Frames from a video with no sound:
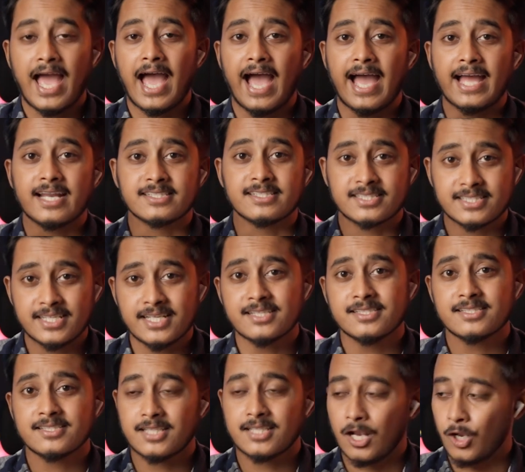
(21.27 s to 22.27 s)
And
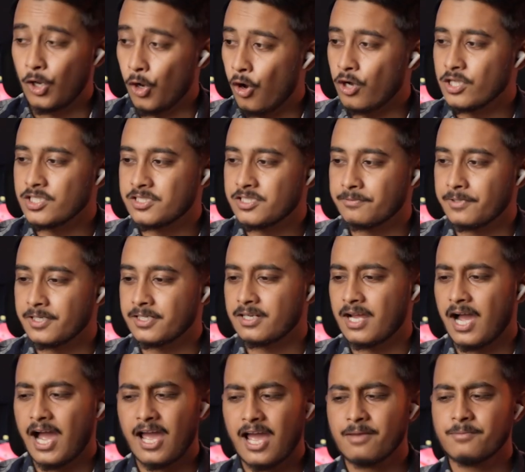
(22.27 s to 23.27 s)
since the launch
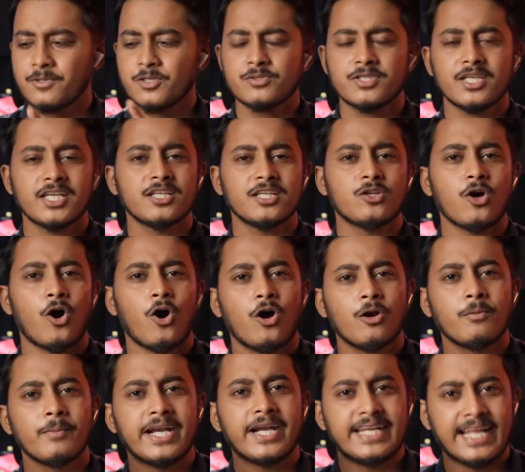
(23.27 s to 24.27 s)
event, I am using it
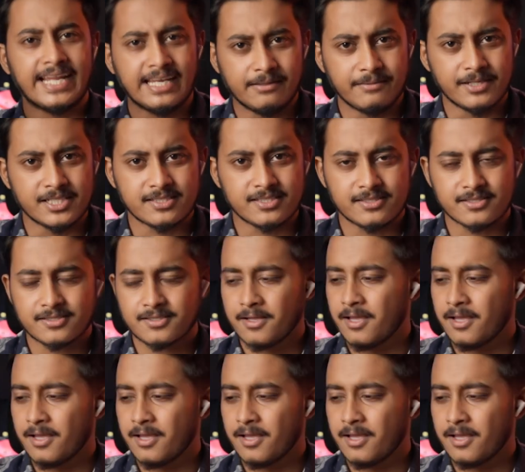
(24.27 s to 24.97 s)
on my daily basis.